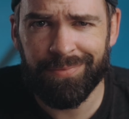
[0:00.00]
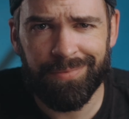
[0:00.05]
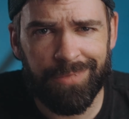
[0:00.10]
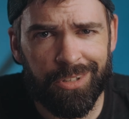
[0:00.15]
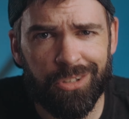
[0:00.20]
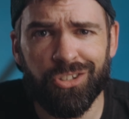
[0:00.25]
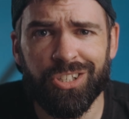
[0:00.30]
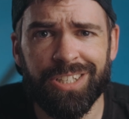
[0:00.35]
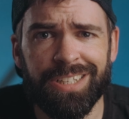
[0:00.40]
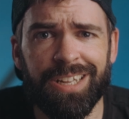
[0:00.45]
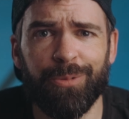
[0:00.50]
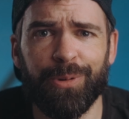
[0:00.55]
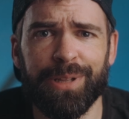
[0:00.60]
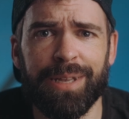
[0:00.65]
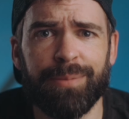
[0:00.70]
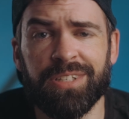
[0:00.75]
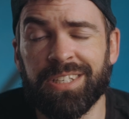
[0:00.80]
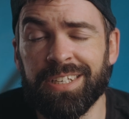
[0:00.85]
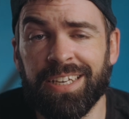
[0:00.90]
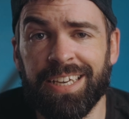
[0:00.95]
Understand what
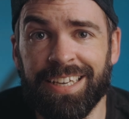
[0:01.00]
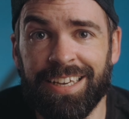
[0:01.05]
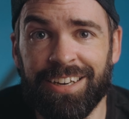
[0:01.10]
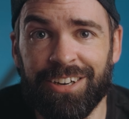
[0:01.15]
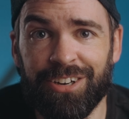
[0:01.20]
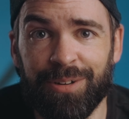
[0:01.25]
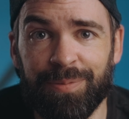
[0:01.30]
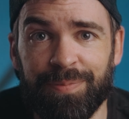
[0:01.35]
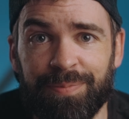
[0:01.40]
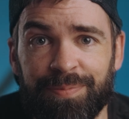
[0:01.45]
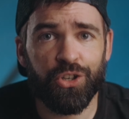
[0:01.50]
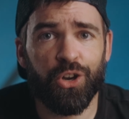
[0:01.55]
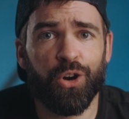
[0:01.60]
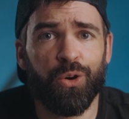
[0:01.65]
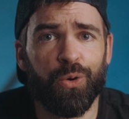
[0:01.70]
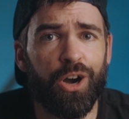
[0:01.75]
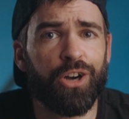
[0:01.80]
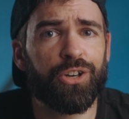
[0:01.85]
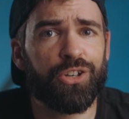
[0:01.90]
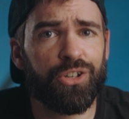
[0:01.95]
I'm saying here?
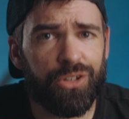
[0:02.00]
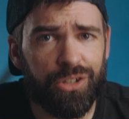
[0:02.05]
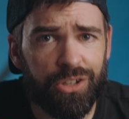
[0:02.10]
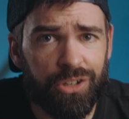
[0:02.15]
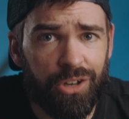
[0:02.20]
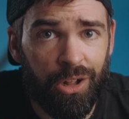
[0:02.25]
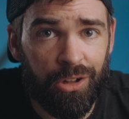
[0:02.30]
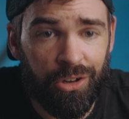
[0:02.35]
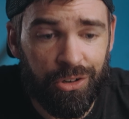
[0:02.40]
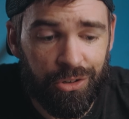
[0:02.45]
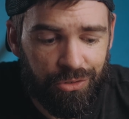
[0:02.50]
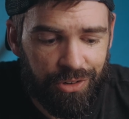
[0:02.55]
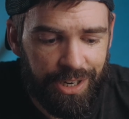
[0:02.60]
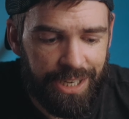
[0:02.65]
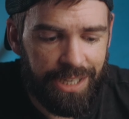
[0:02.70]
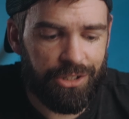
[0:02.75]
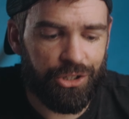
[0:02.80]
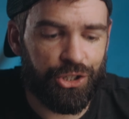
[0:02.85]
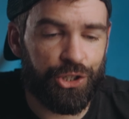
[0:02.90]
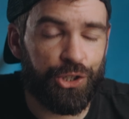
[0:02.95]
So a good color
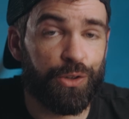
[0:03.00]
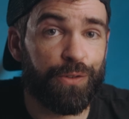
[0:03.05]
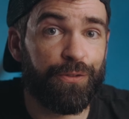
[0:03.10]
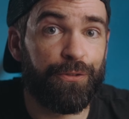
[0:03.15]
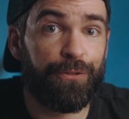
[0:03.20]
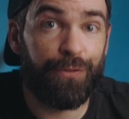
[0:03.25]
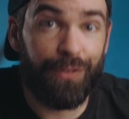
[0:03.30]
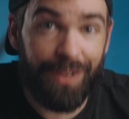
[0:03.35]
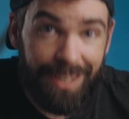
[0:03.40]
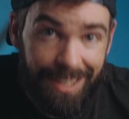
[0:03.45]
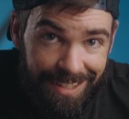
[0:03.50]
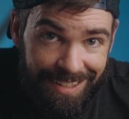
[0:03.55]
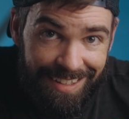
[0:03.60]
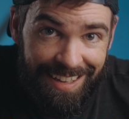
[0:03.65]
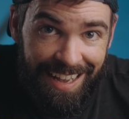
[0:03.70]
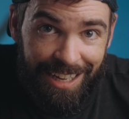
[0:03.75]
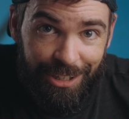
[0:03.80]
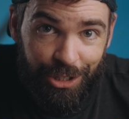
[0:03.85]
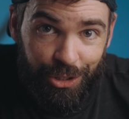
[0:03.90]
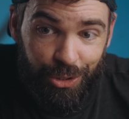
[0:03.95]
grade should feel
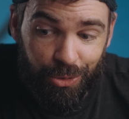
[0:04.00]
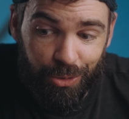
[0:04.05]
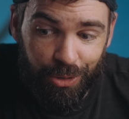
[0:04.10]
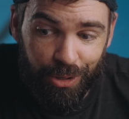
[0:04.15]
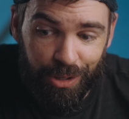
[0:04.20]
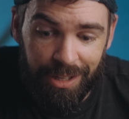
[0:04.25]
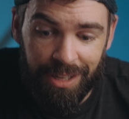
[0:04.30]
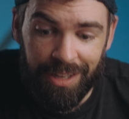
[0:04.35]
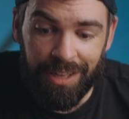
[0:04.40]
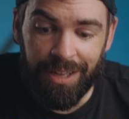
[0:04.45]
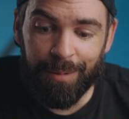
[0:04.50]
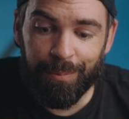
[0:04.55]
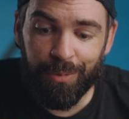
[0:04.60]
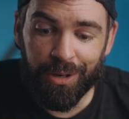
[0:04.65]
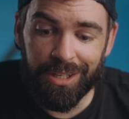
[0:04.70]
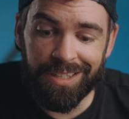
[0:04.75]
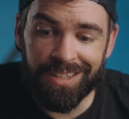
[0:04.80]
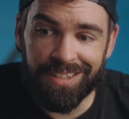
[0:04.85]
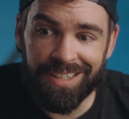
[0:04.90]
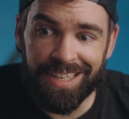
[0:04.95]
natural, but it